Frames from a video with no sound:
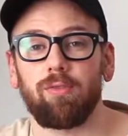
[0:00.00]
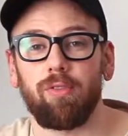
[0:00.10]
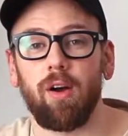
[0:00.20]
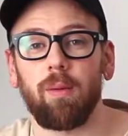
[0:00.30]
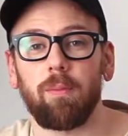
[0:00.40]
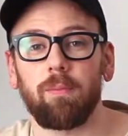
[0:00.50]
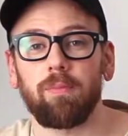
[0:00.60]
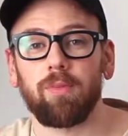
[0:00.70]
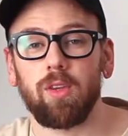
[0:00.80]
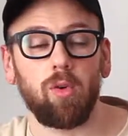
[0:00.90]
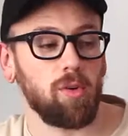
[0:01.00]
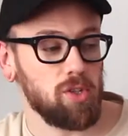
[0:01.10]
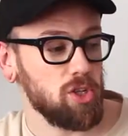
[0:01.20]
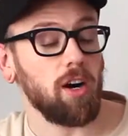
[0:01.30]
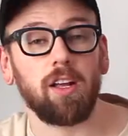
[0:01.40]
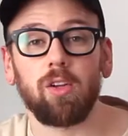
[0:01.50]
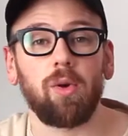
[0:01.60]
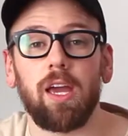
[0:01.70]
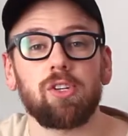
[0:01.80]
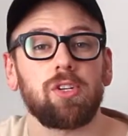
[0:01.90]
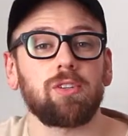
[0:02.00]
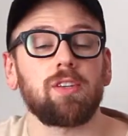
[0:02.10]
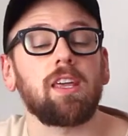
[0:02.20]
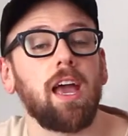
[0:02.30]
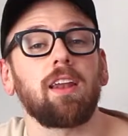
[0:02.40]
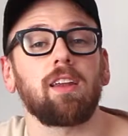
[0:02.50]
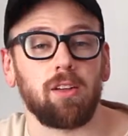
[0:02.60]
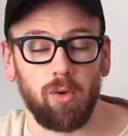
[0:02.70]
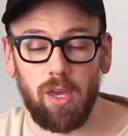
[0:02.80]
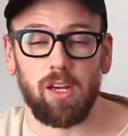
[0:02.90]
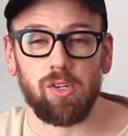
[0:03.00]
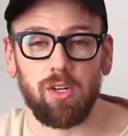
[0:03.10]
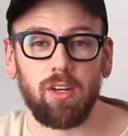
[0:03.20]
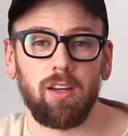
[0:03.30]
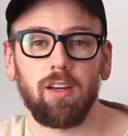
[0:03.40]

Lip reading: from your starting location to the ending location.